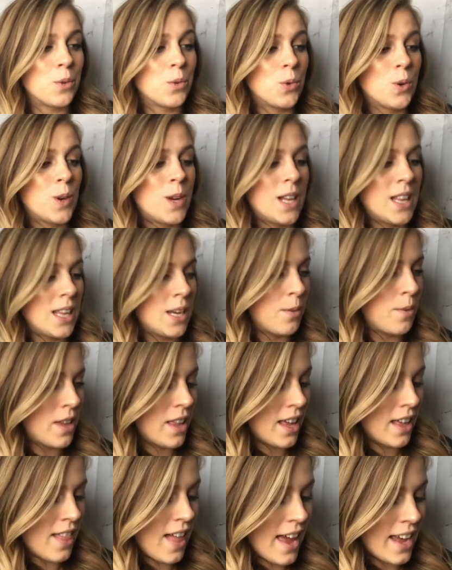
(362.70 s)
really,
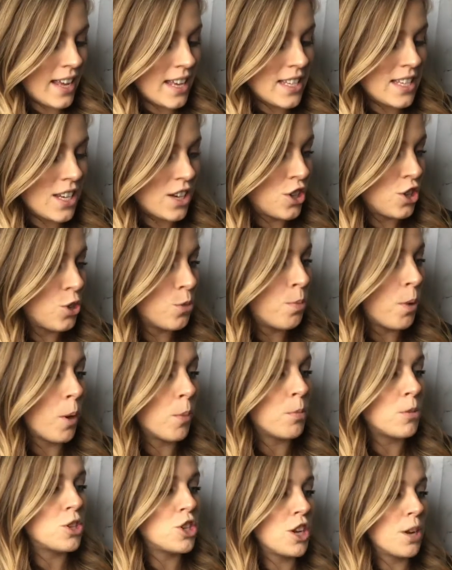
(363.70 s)
really like is their new
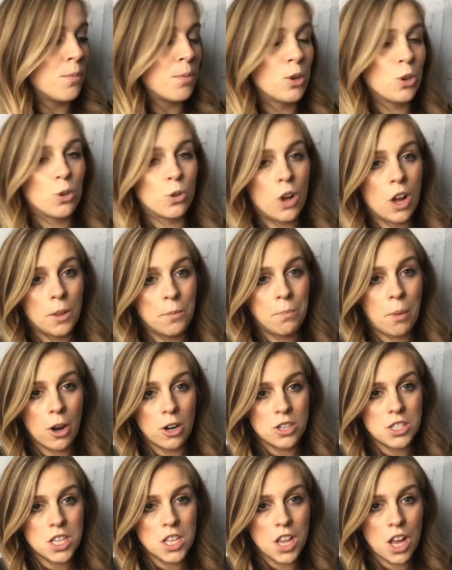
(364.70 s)
purple shampoo called
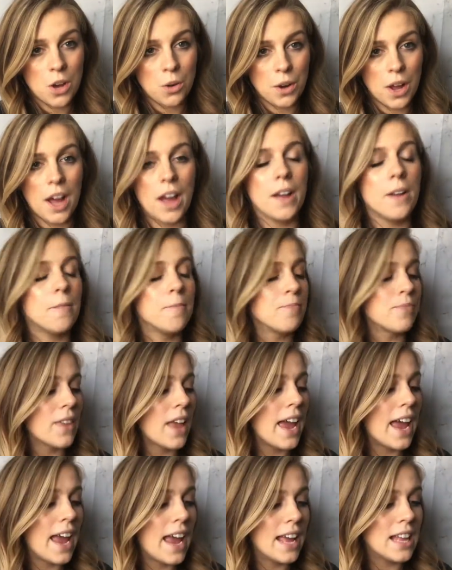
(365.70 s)
Barcelona.
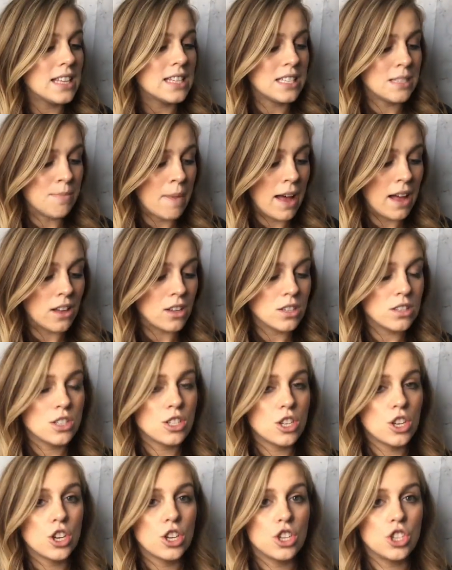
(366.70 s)
It
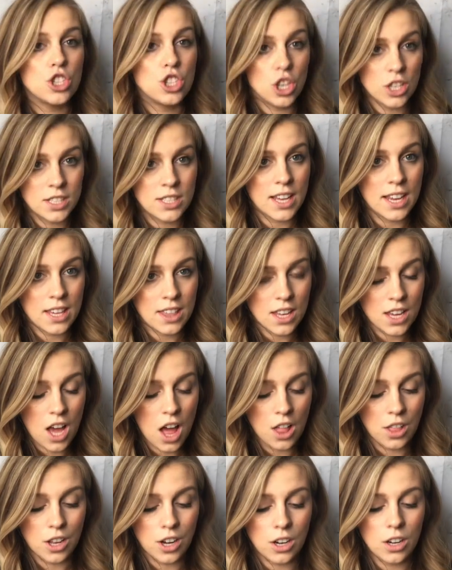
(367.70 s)
smells just like the
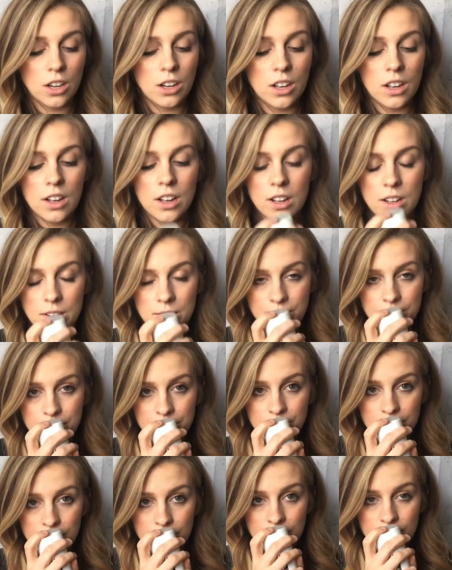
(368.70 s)
color.
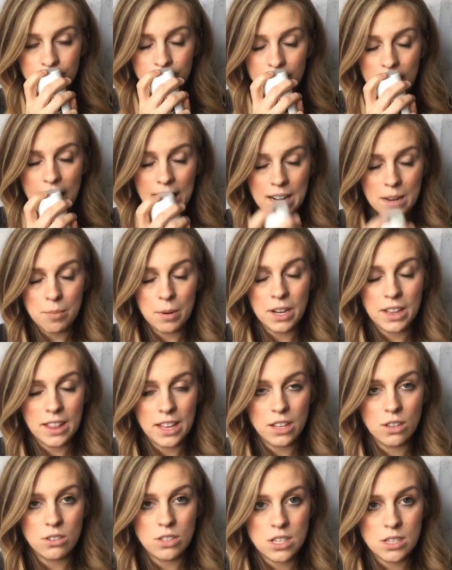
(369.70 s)
Anybody
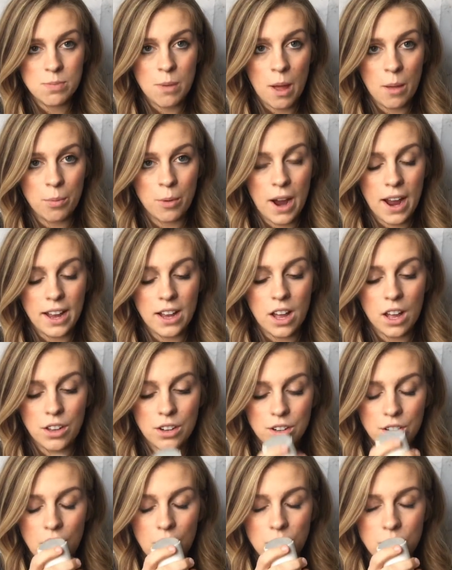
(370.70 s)
that uses Pulp Riot
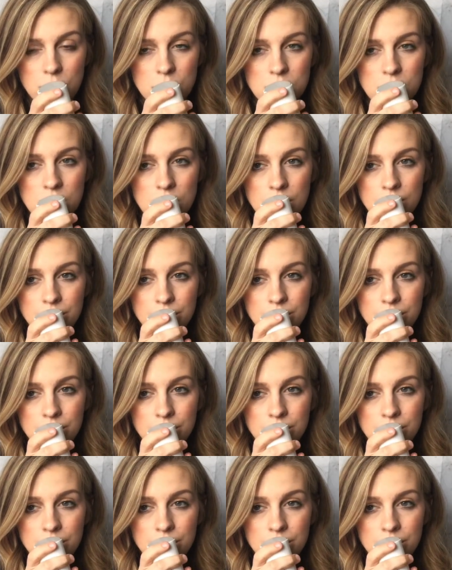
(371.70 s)
color knows,